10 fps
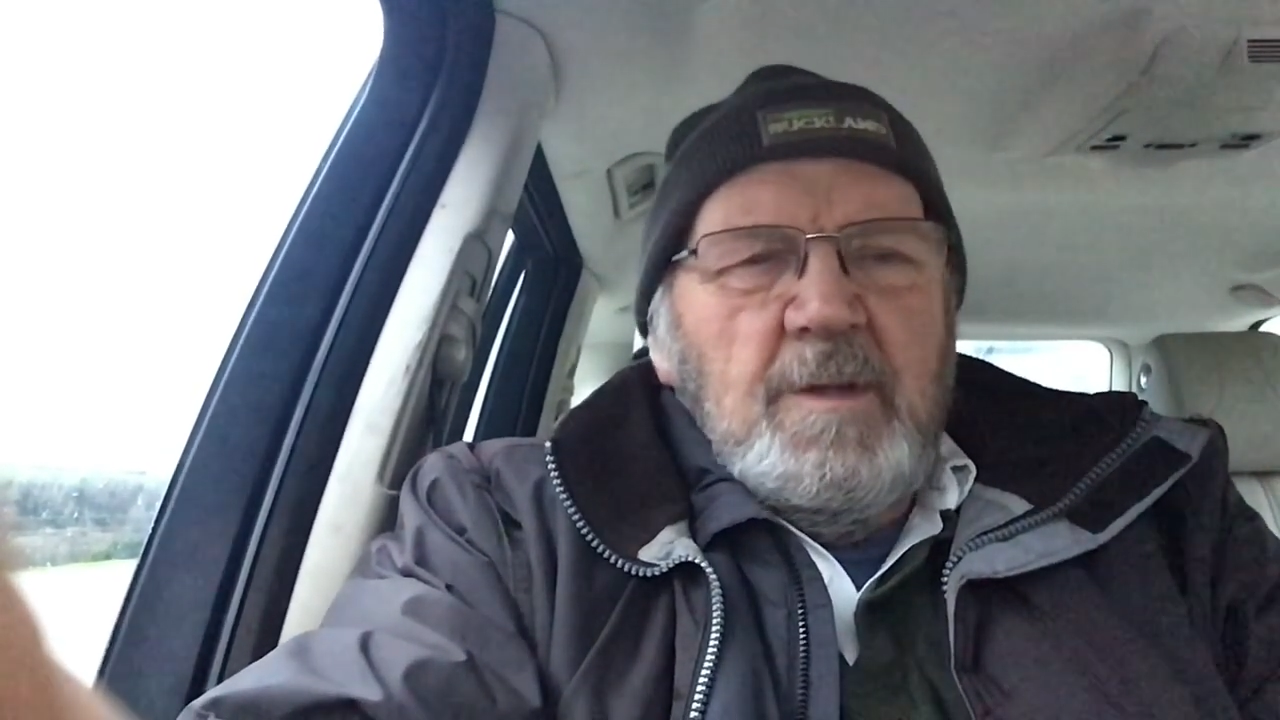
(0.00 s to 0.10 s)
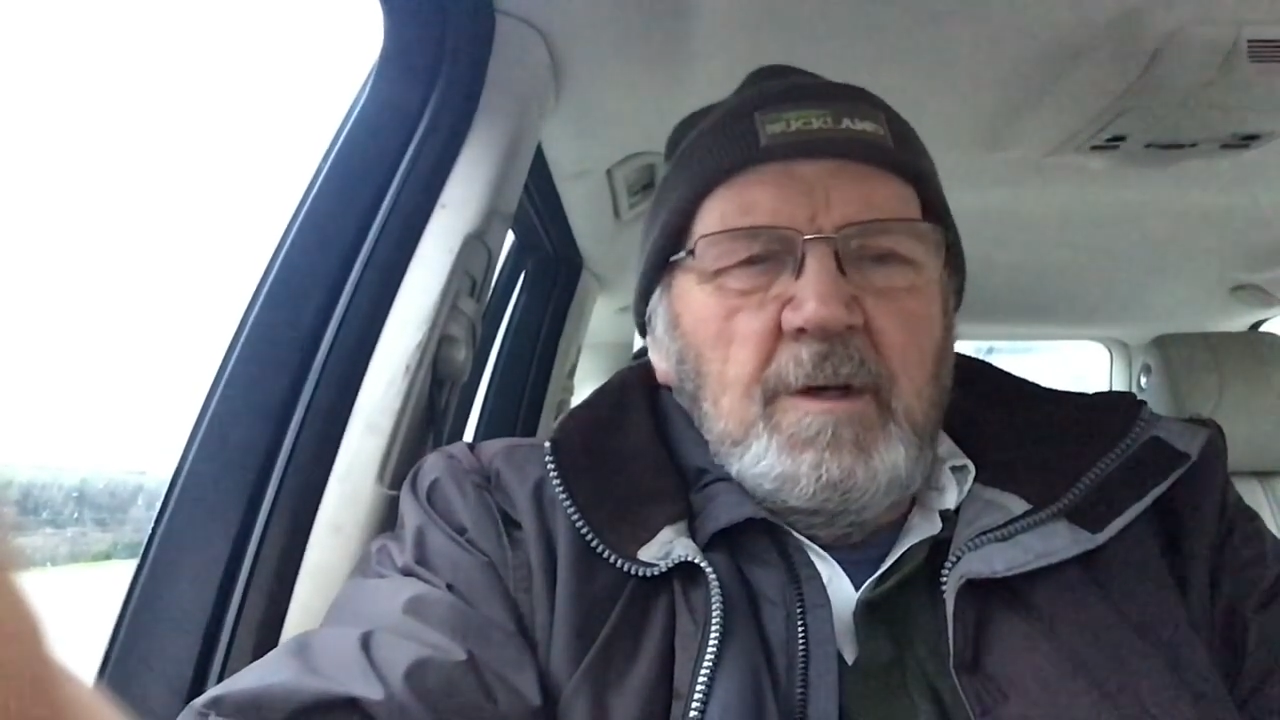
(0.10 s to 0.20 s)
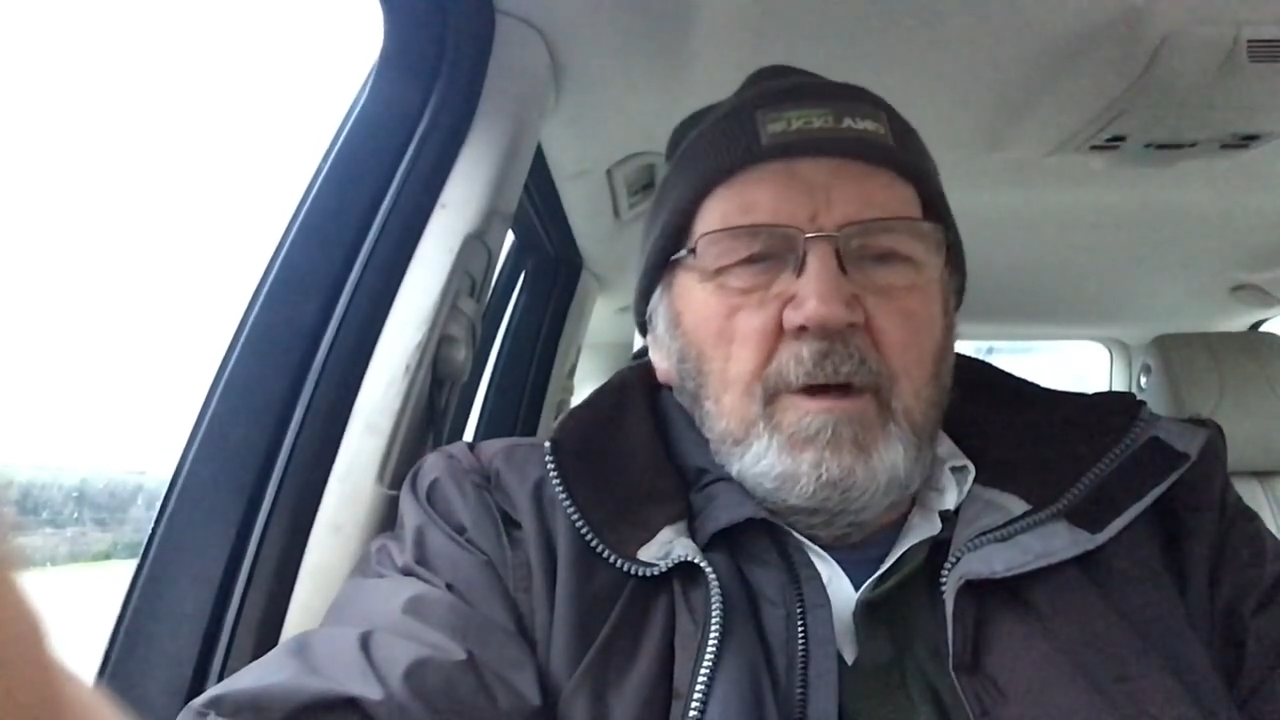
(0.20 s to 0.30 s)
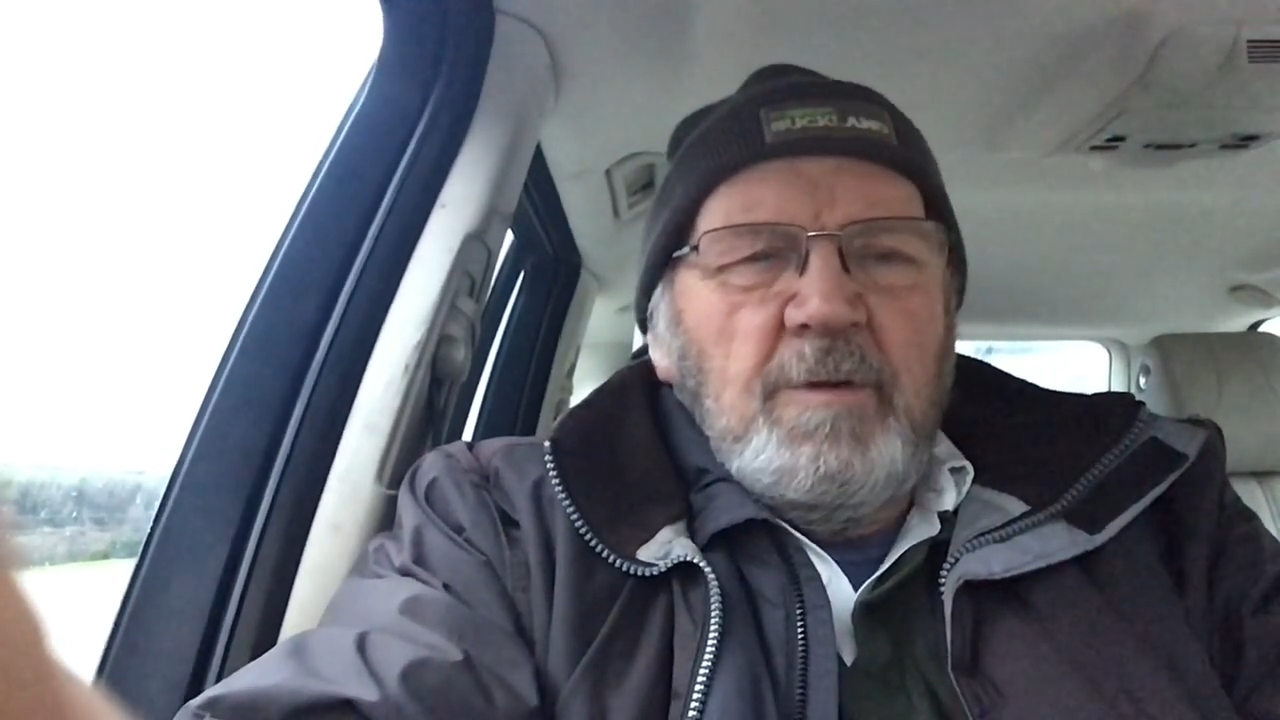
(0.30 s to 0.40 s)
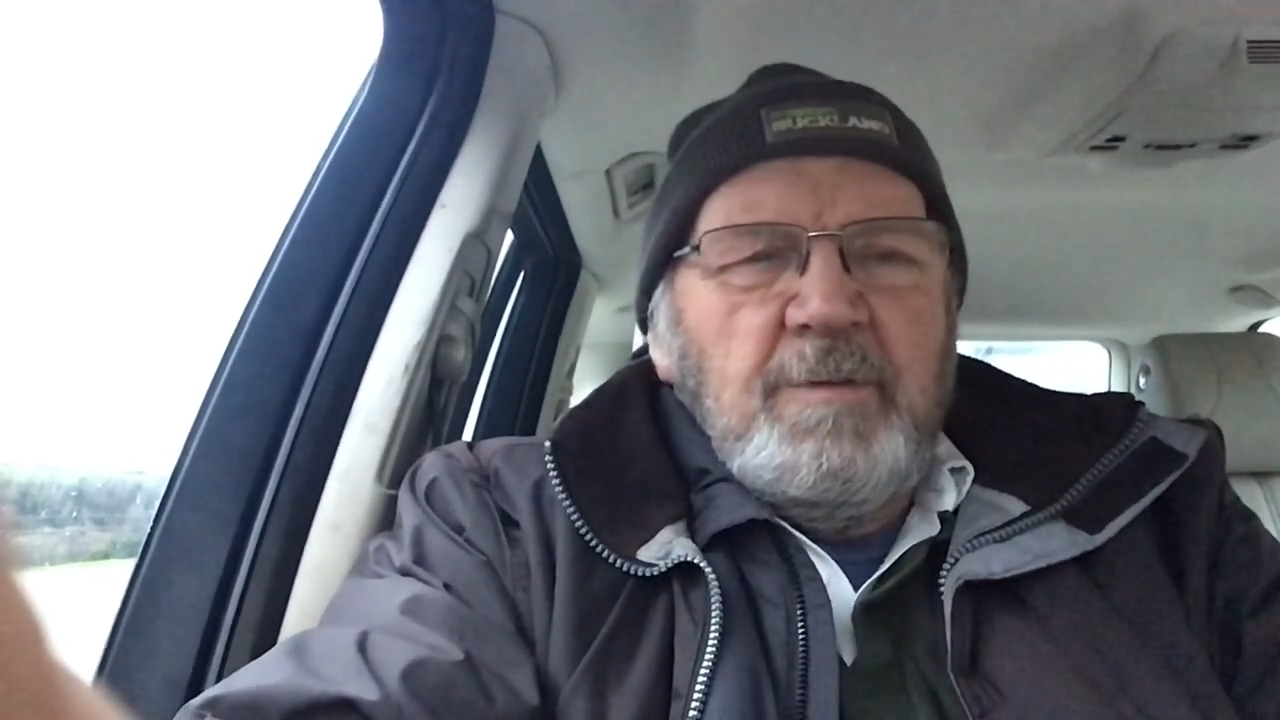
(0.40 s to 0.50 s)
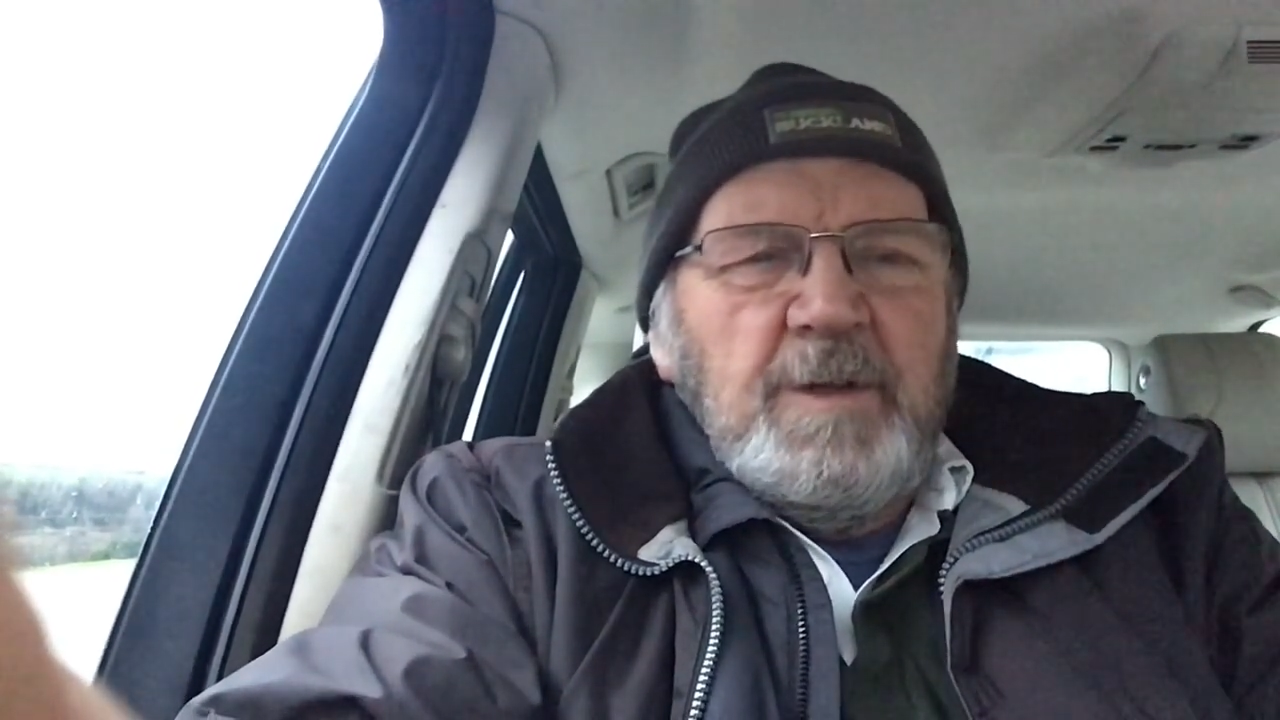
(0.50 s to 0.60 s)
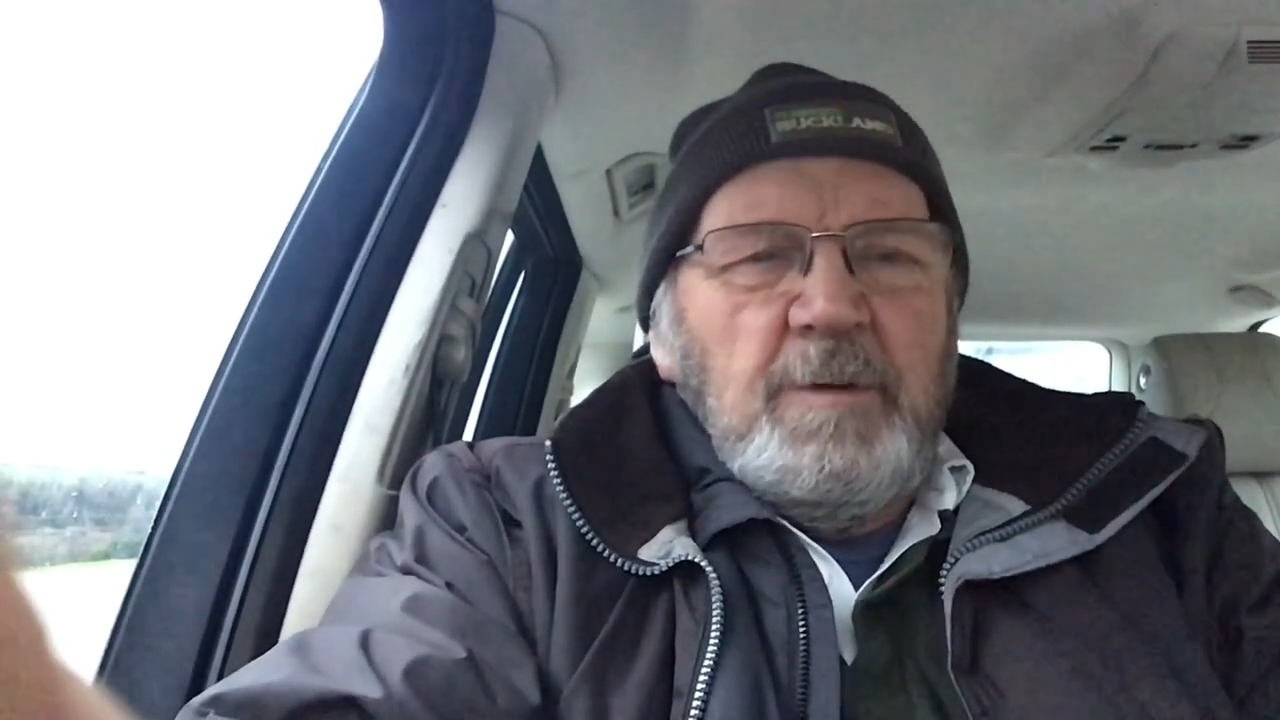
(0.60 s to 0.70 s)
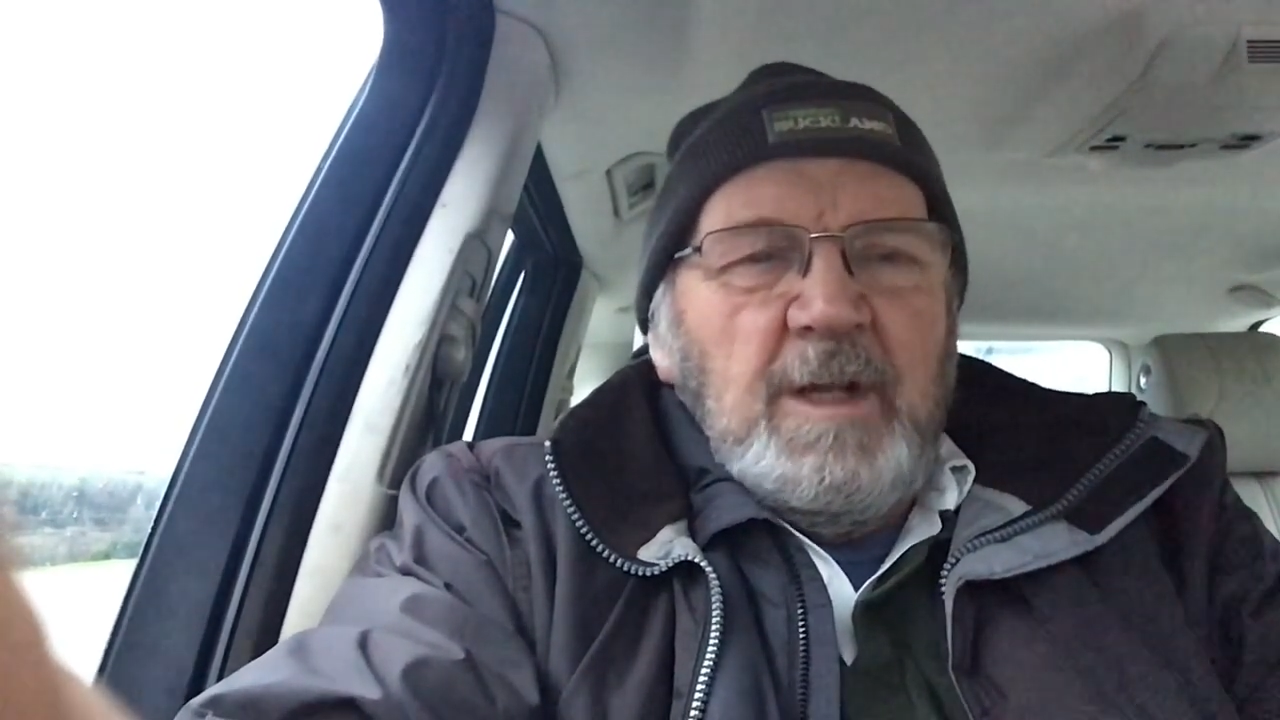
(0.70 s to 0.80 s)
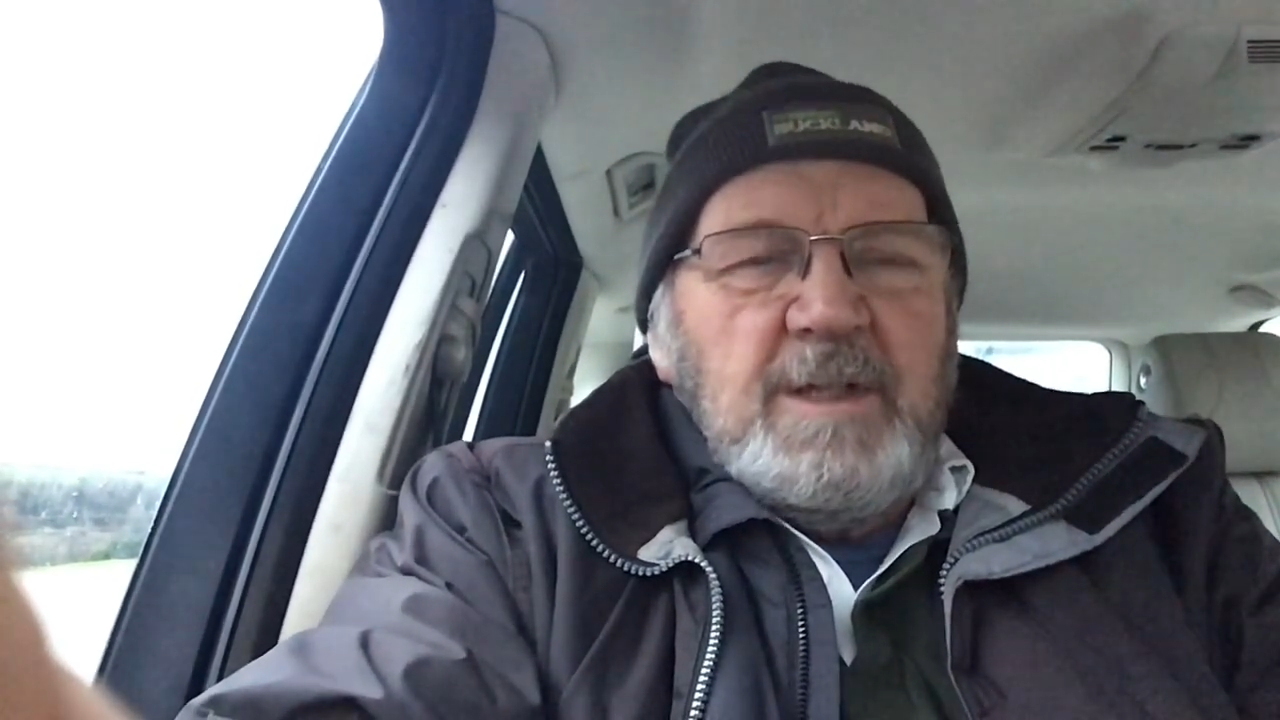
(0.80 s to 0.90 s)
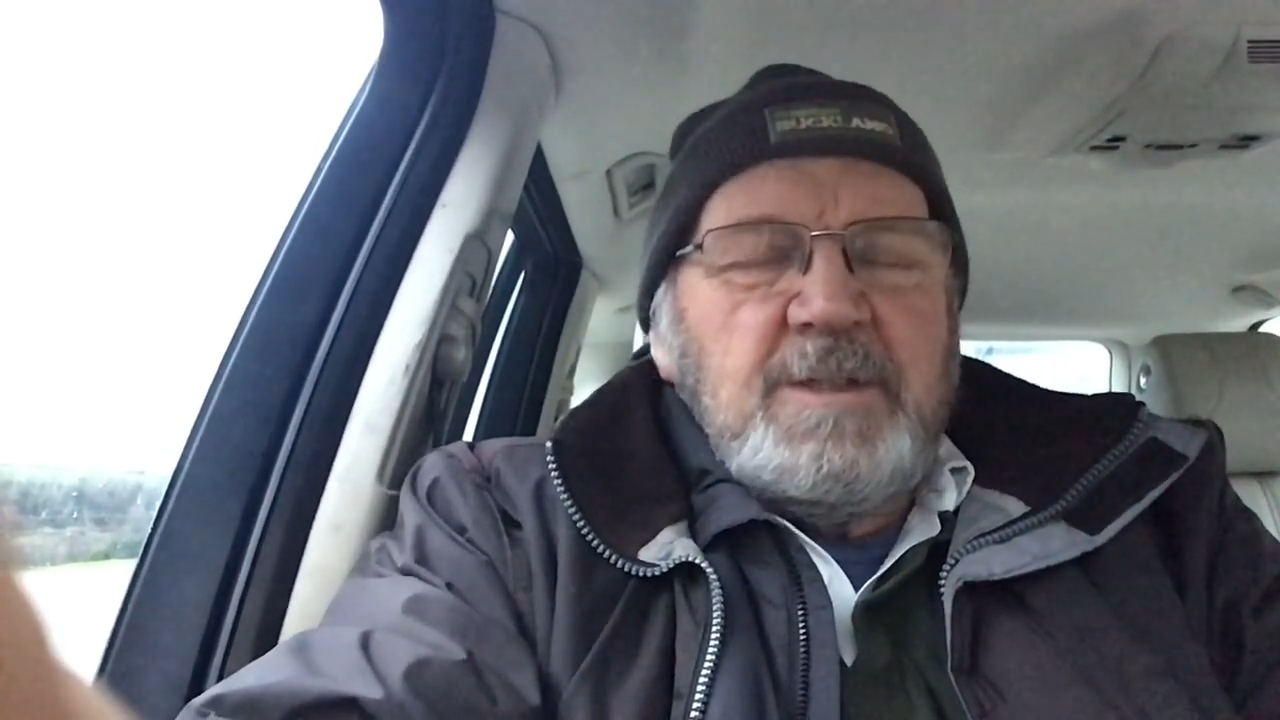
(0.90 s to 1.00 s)
I'll reveal
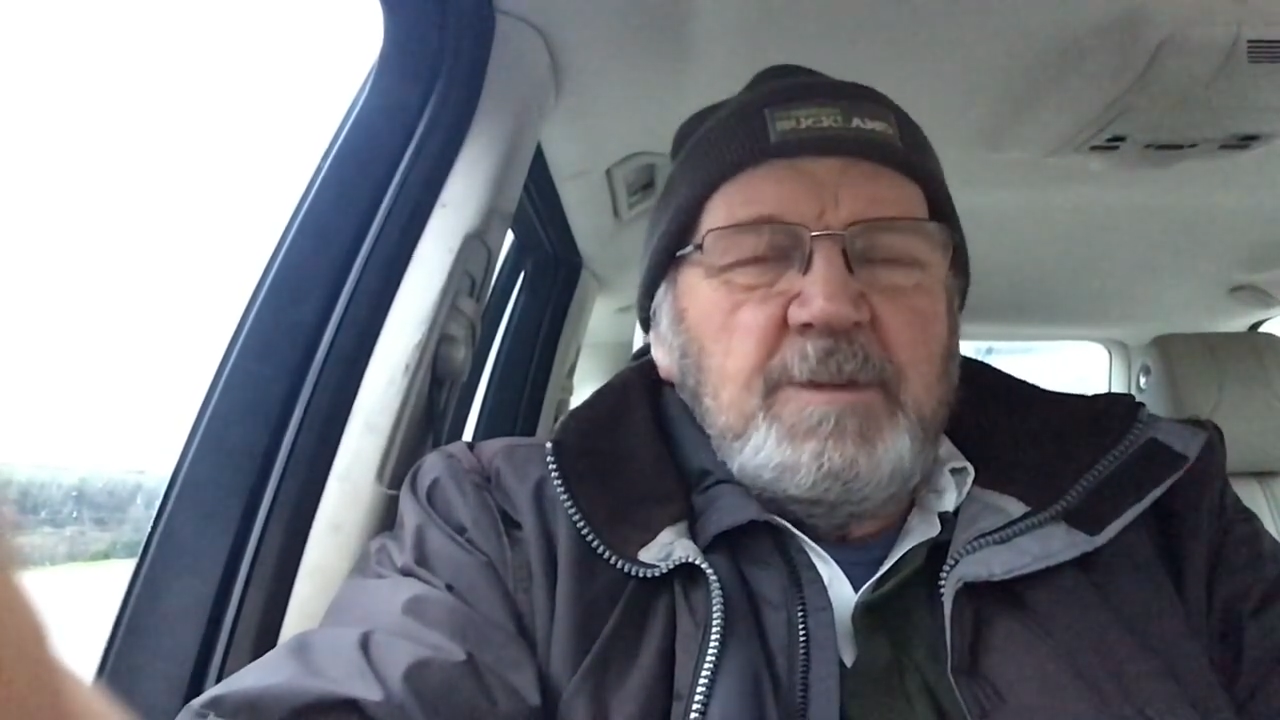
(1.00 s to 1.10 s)
later.